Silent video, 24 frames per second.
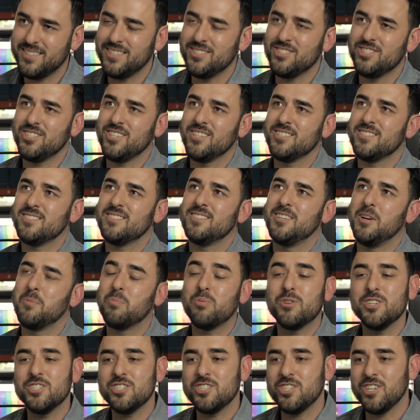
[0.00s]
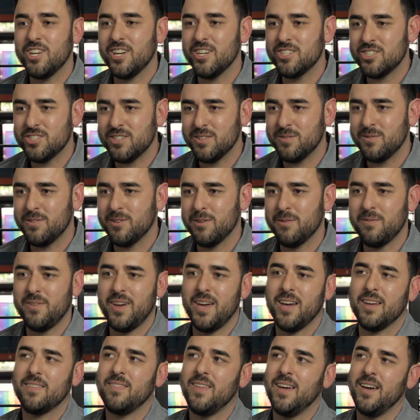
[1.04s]
and just appreciation for the
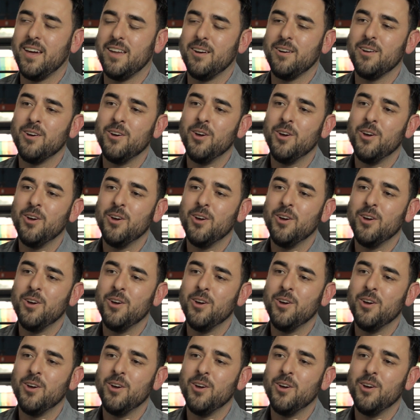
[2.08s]
fact that